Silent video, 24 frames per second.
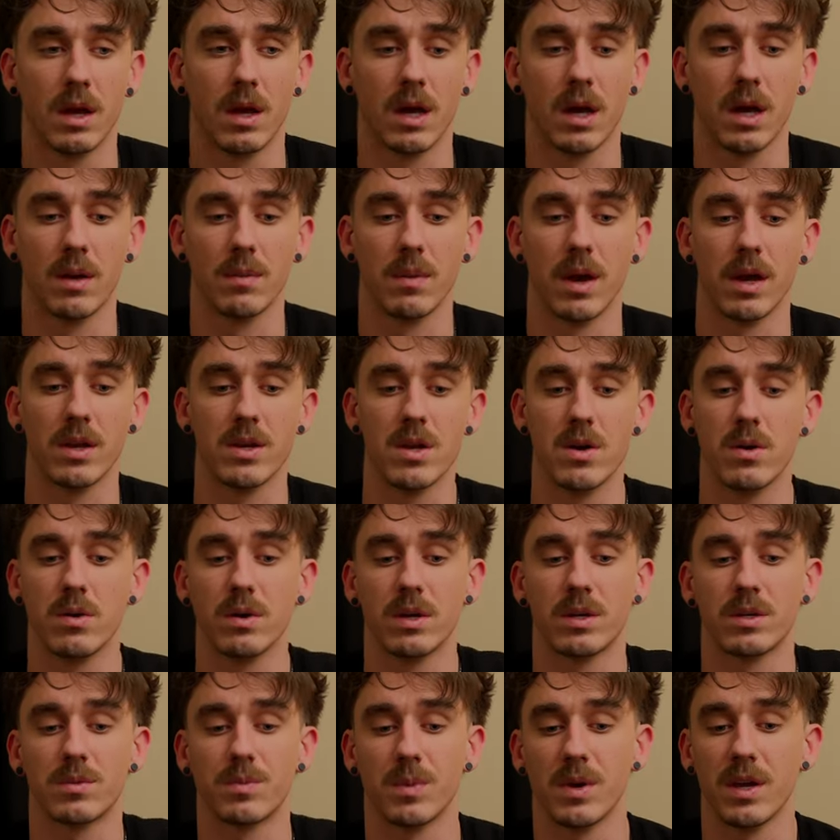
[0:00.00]
Um, I know
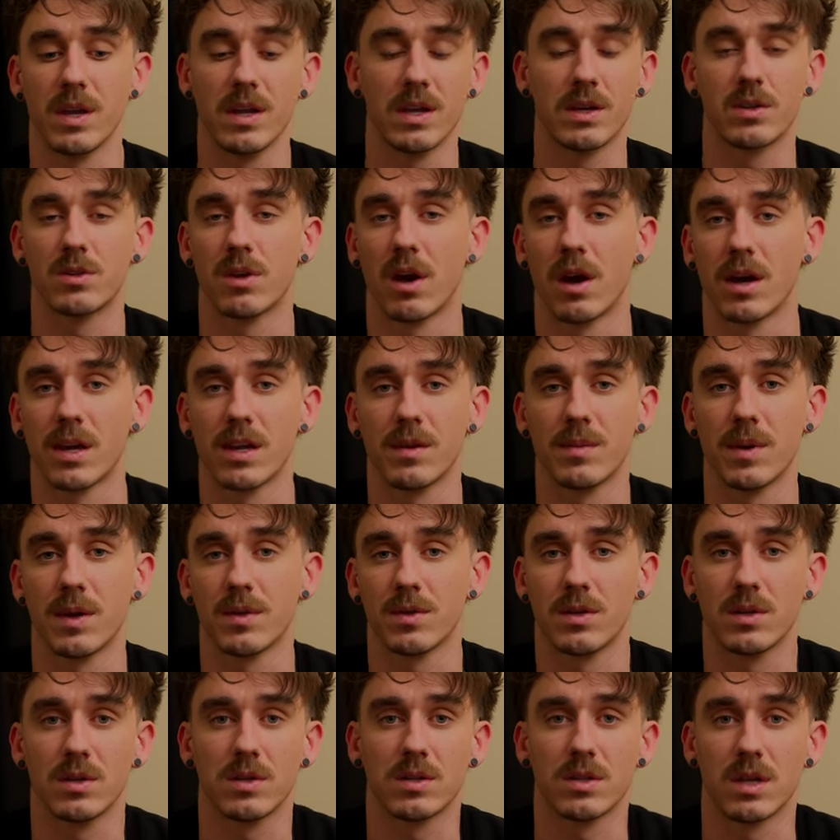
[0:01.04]
explaining and talking about
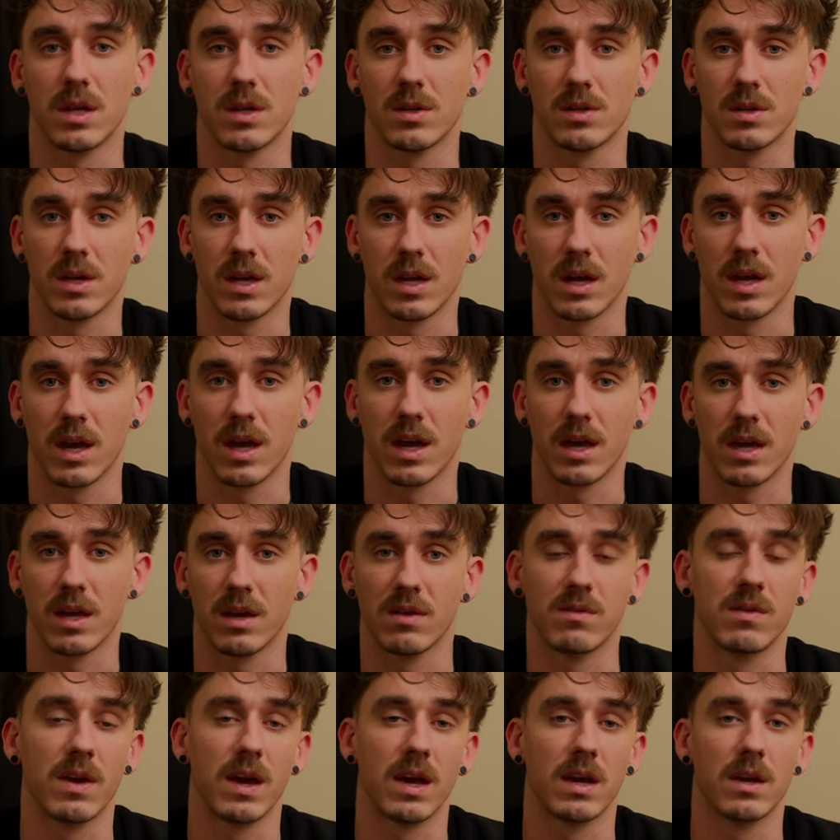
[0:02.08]
this sounds like I
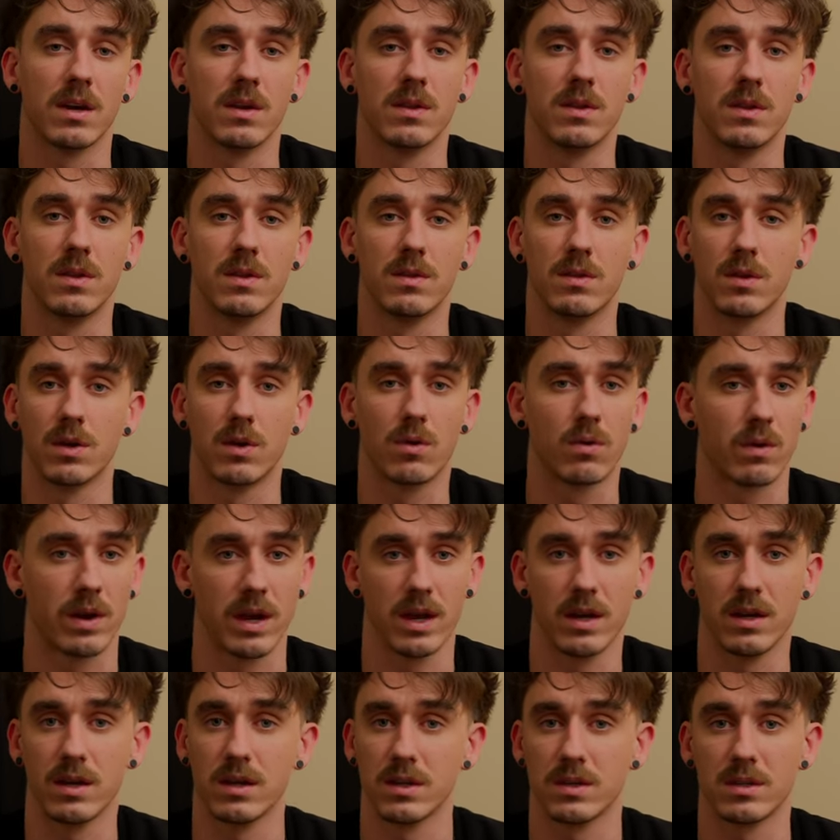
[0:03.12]
have had the
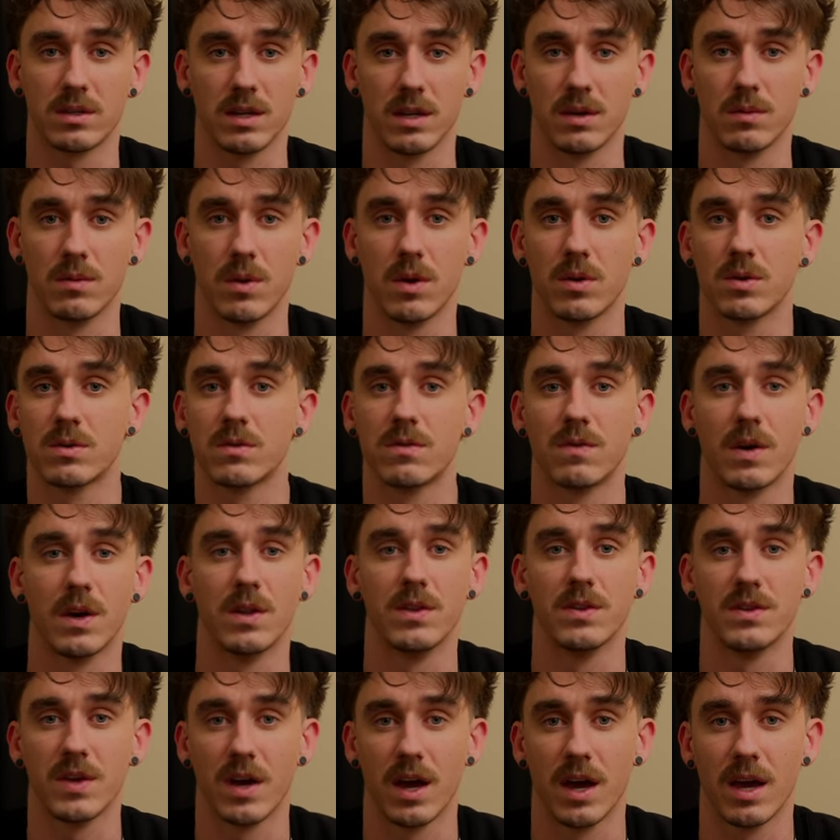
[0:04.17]
grandest and most
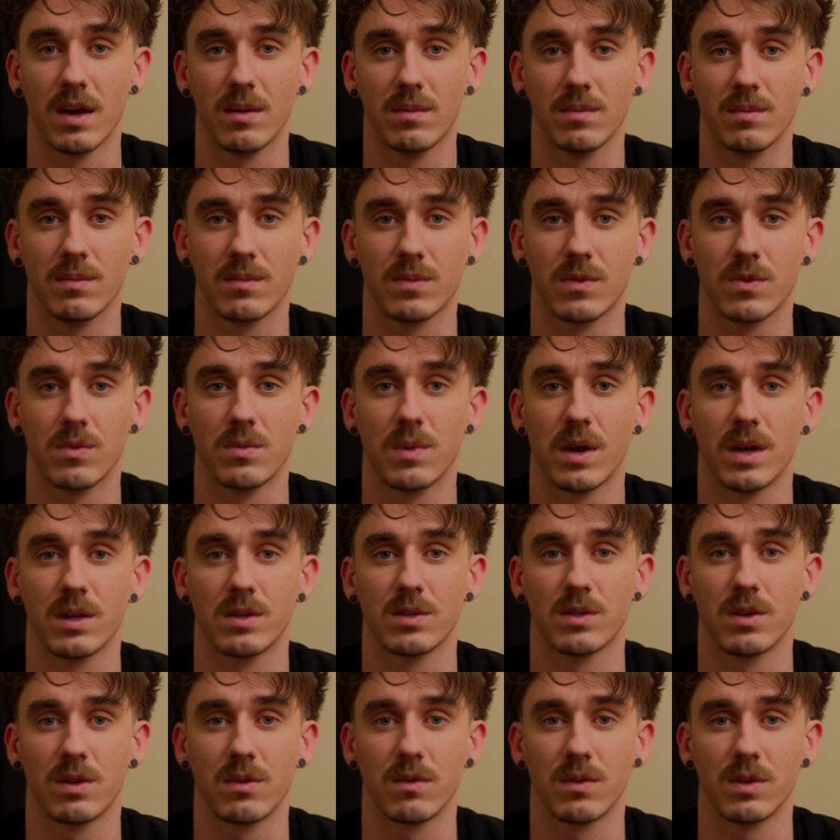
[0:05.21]
fun time through my
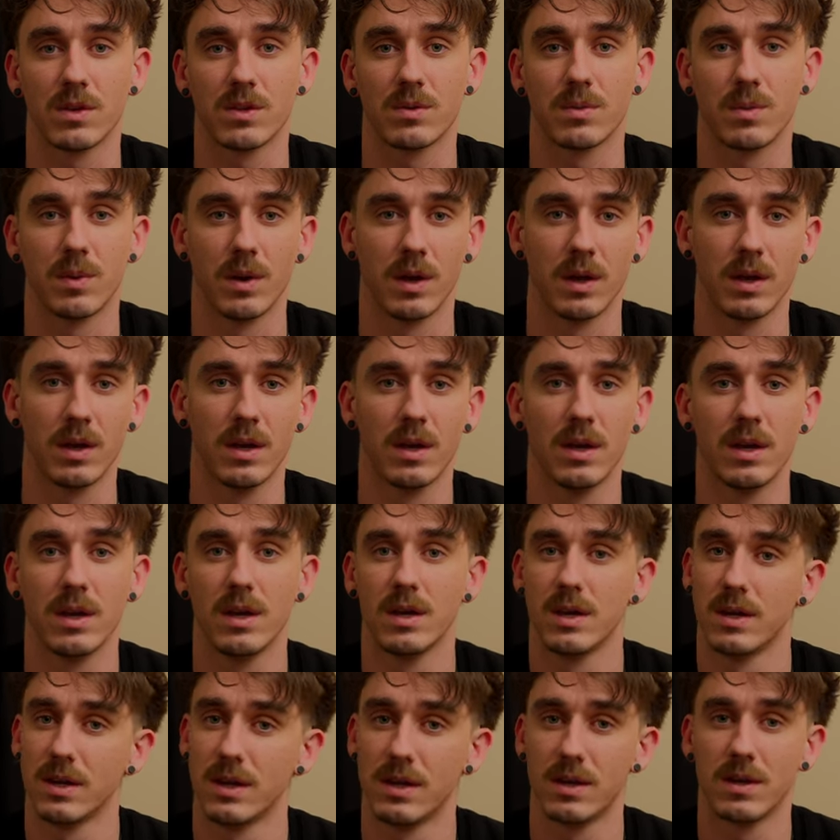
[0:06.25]
service, but
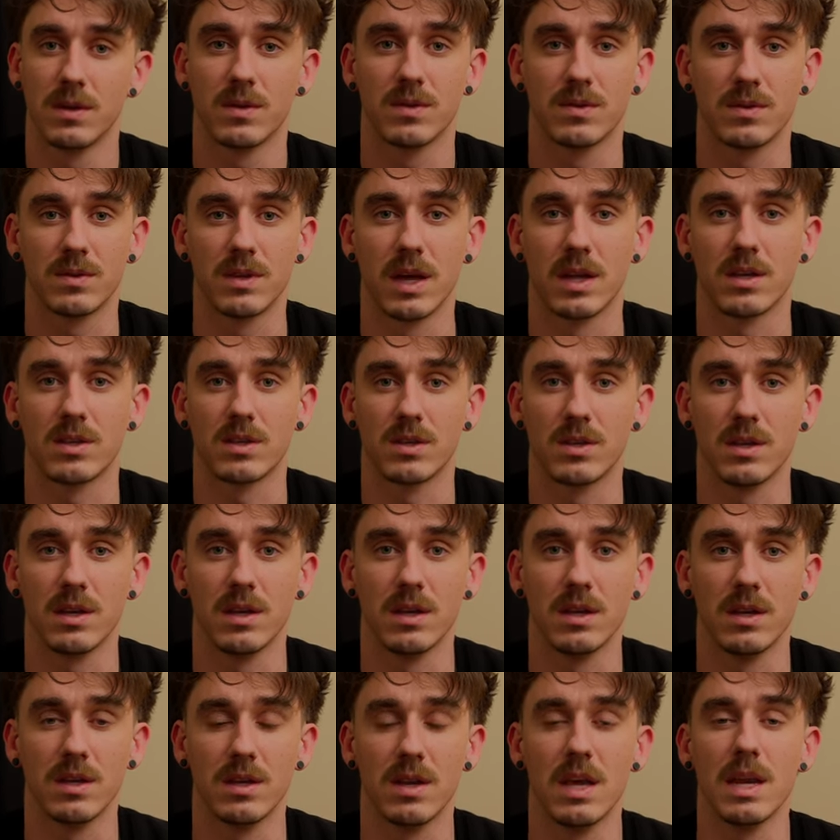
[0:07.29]
that's
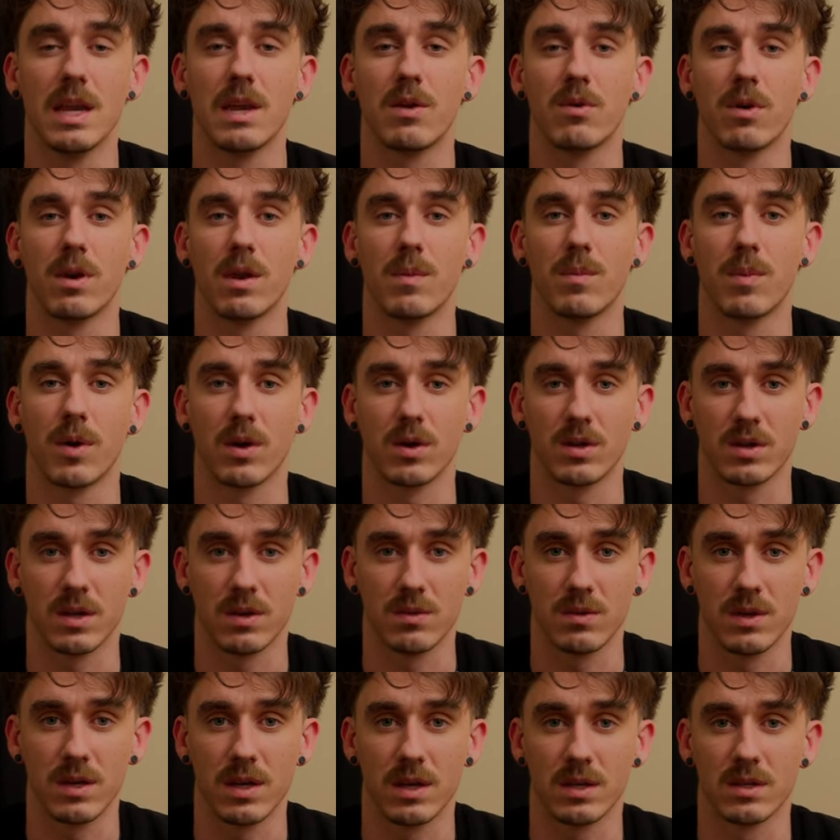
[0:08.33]
the nitty-gritty part that
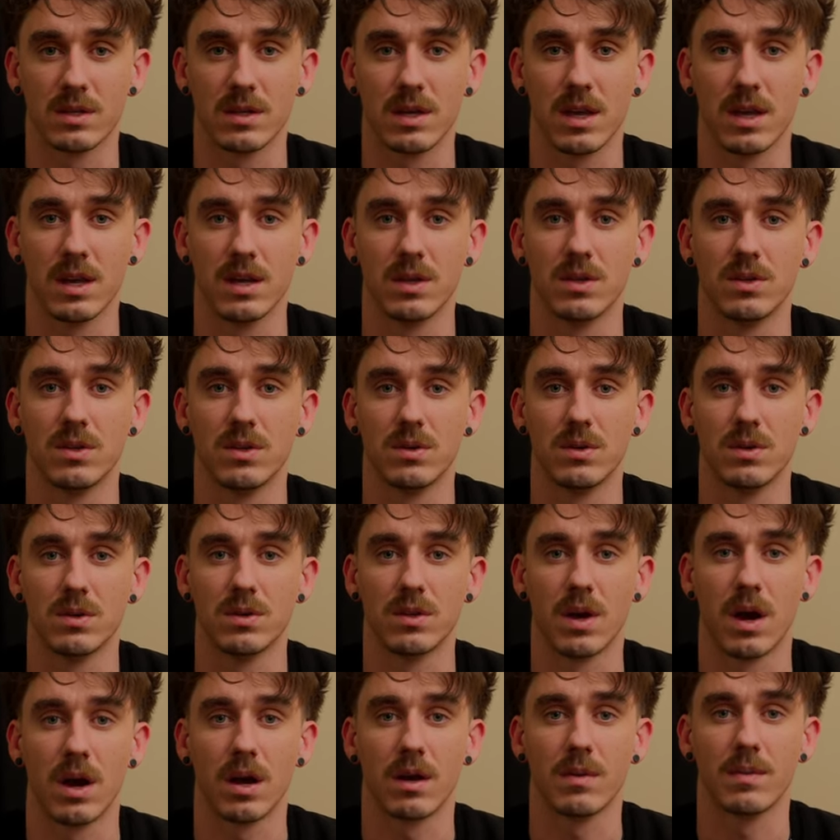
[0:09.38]
we get to get into to
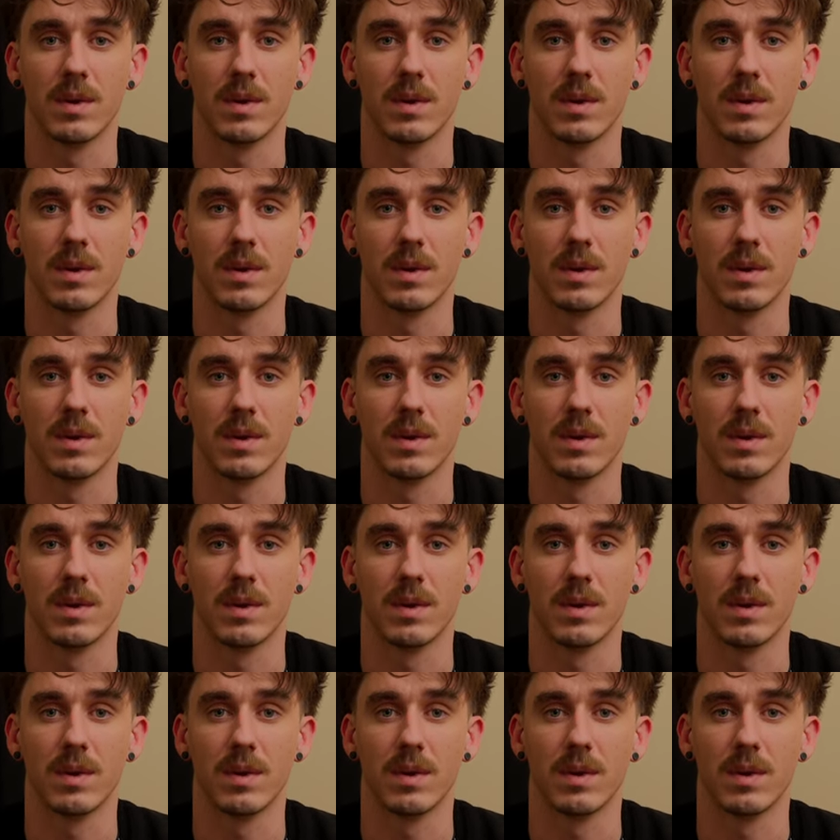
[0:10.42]
talk